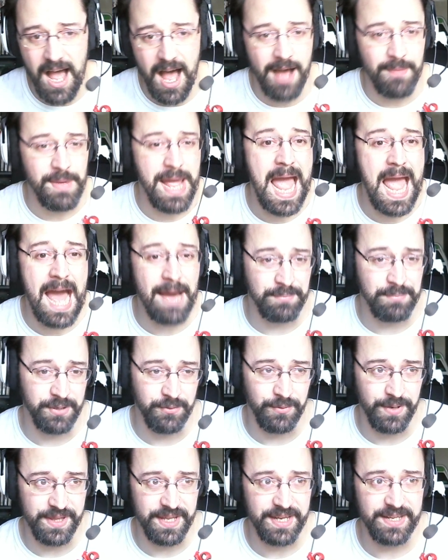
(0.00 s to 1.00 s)
I'm
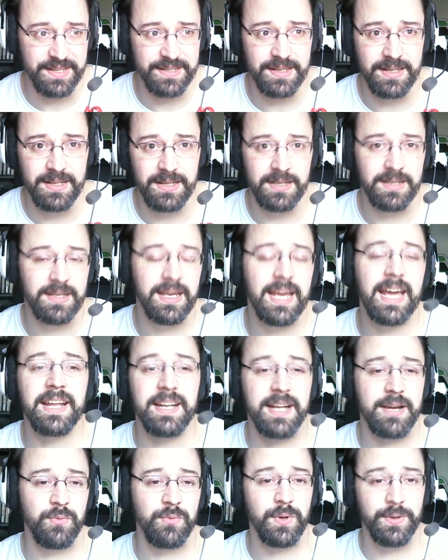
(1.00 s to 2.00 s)
happy with it,
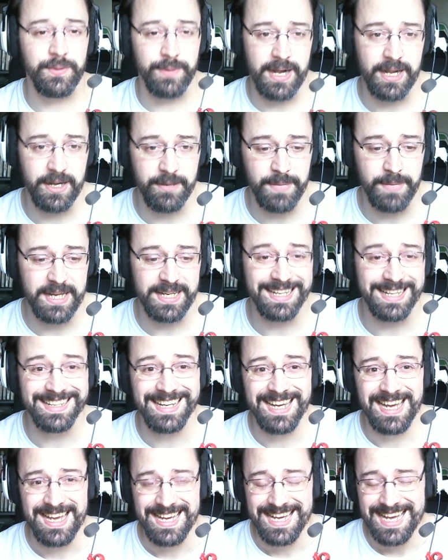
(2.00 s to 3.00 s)
and I would recommend it.
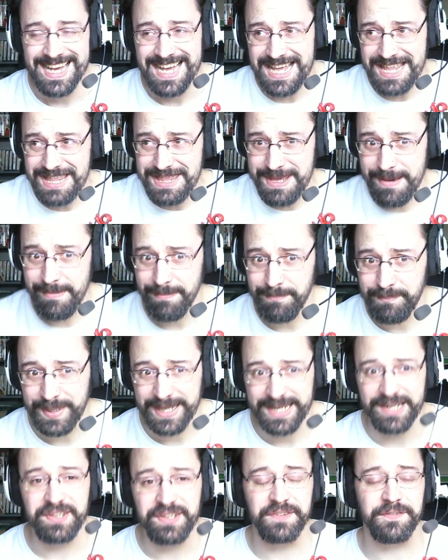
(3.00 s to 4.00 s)
The
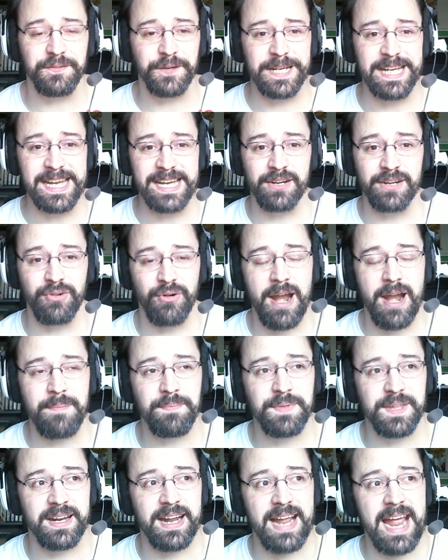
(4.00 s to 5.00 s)
biggest freaking
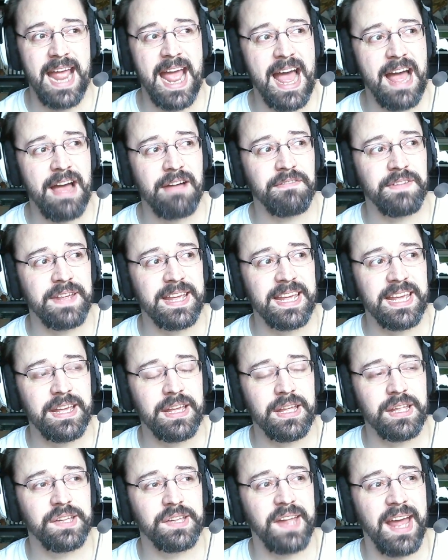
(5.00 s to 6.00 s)
gripe that I have
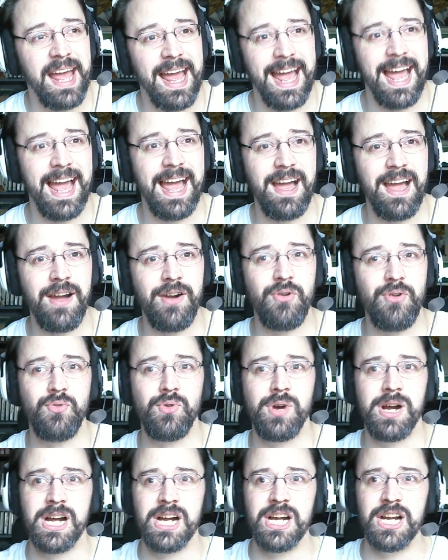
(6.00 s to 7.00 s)
is
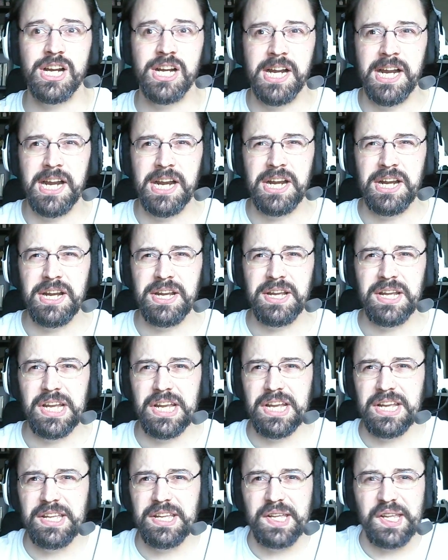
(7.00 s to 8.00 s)
how
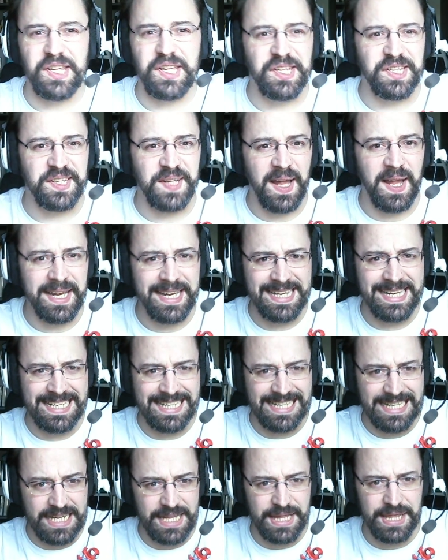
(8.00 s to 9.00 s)

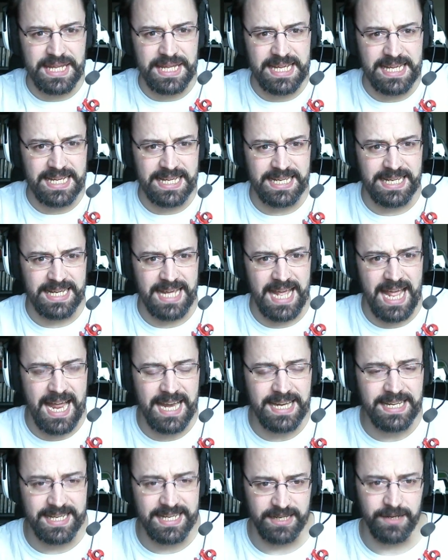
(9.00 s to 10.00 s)
sudden the
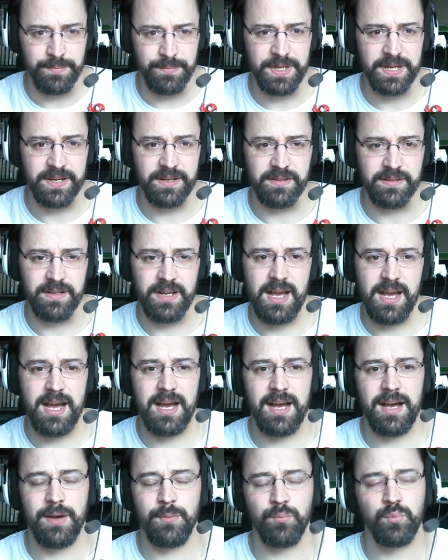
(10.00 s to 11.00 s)
ending appeared.
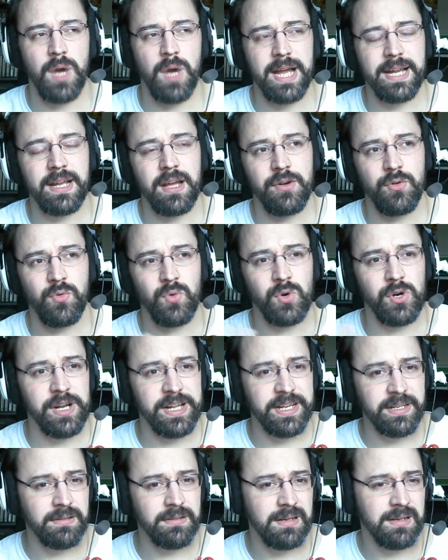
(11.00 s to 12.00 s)
I got a
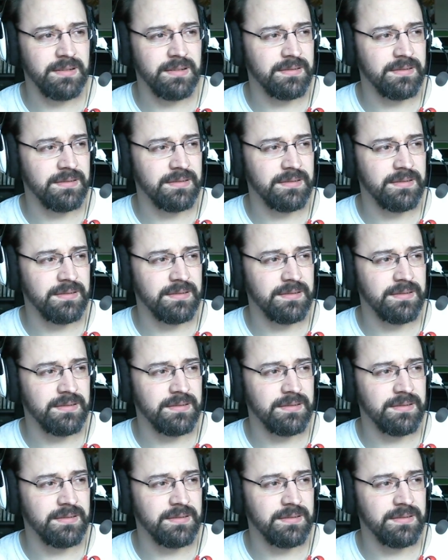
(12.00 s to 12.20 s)
warning